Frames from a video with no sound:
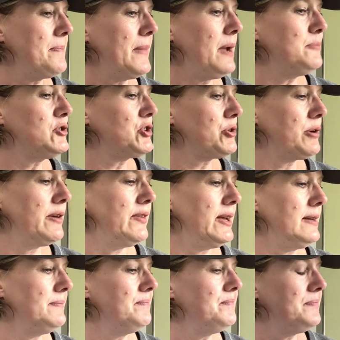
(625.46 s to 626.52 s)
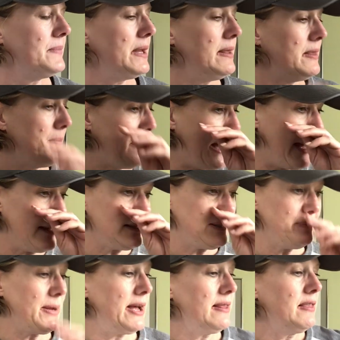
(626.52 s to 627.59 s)
I'm sure of it. In the past
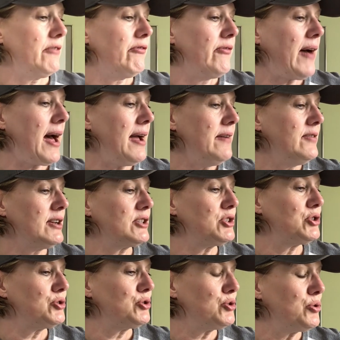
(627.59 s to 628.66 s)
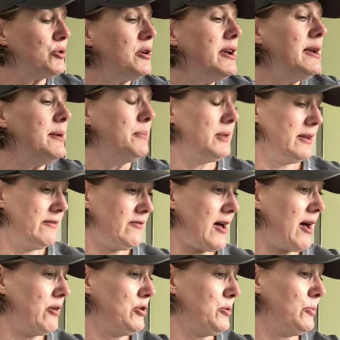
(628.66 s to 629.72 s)
month, 5 extremely
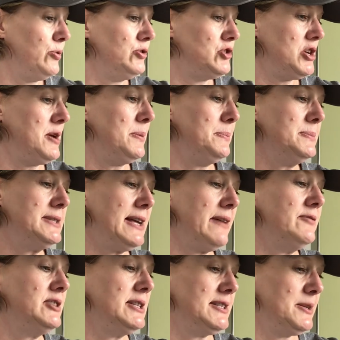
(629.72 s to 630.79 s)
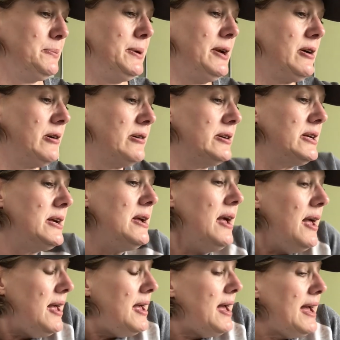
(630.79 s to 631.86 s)
valuable gems have disappeared,
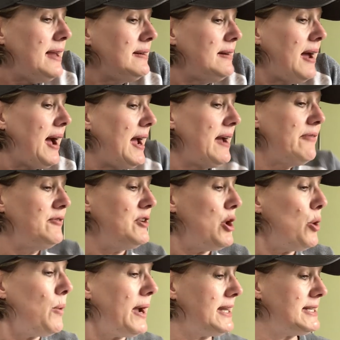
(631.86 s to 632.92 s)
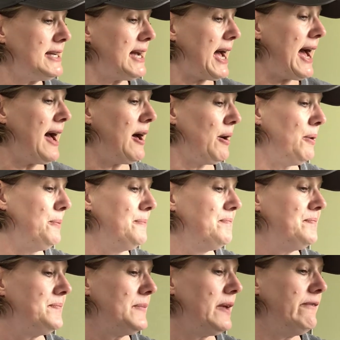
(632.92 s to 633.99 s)
and I have no idea how.
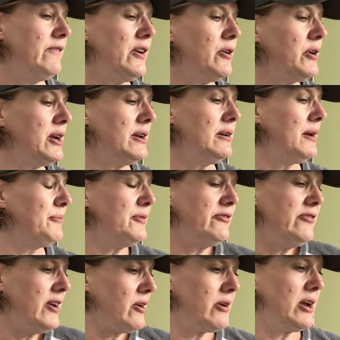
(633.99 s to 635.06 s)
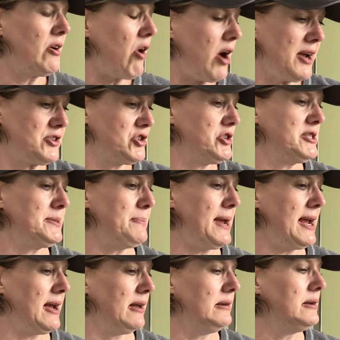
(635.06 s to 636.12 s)
I'm a very cautious
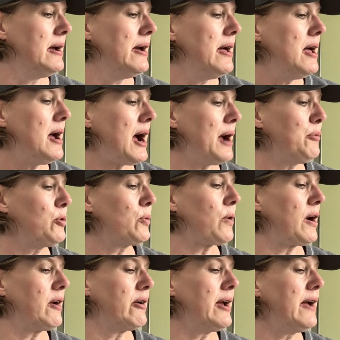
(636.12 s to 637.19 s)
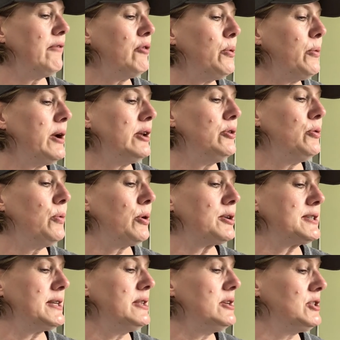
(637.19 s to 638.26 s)
man. I require everyone who works
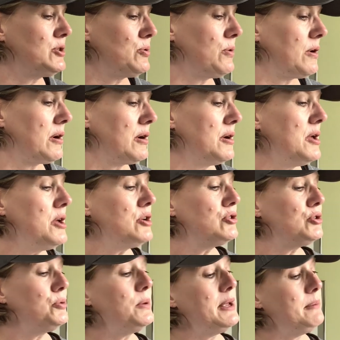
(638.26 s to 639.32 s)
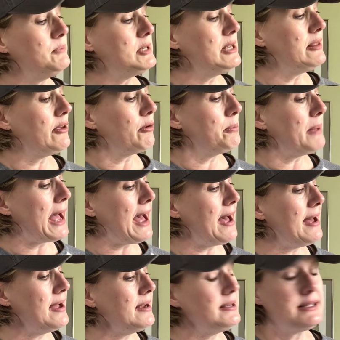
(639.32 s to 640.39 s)
in the store to empty their
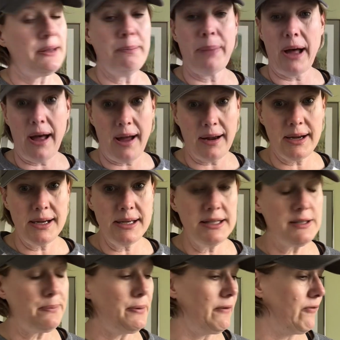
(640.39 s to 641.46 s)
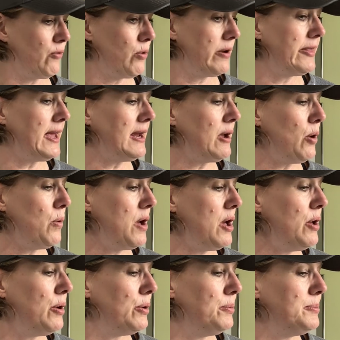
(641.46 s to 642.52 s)
bags and pockets before they go
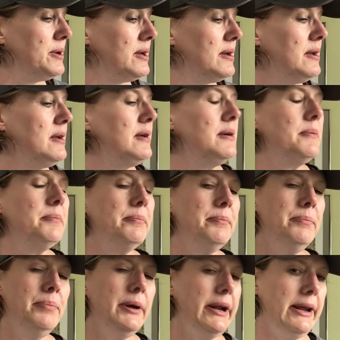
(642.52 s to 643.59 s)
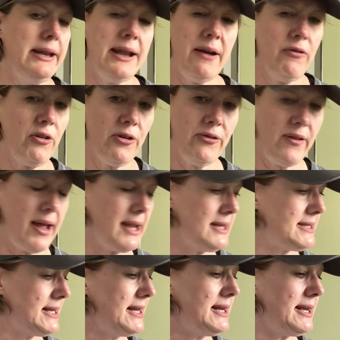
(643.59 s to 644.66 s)
home, but I never find
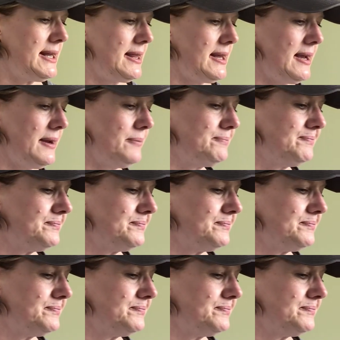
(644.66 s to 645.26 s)
anything.